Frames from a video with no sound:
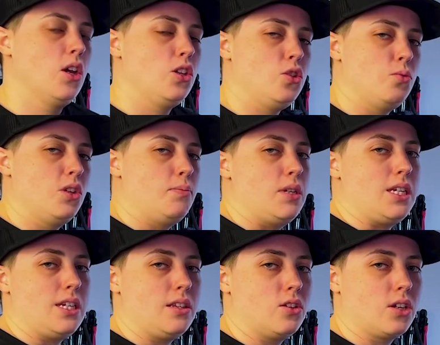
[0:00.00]
you would be
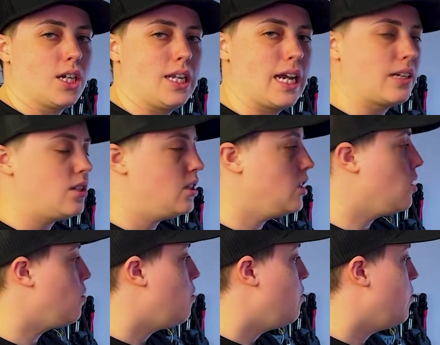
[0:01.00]
either
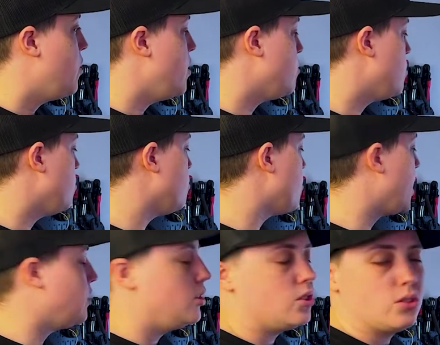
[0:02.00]
connecting
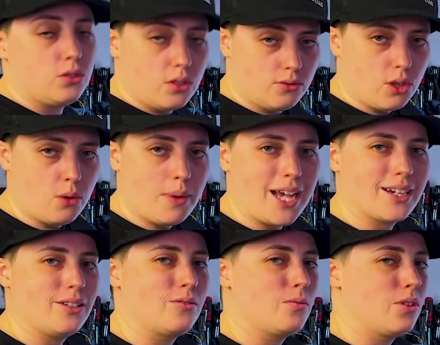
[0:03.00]
directly to the robot
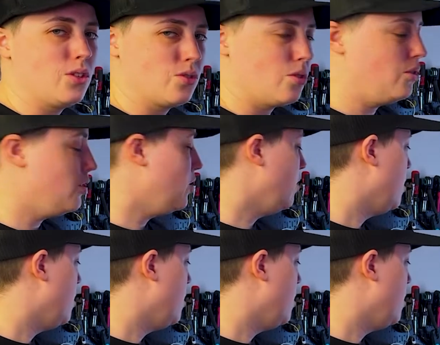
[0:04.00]
controller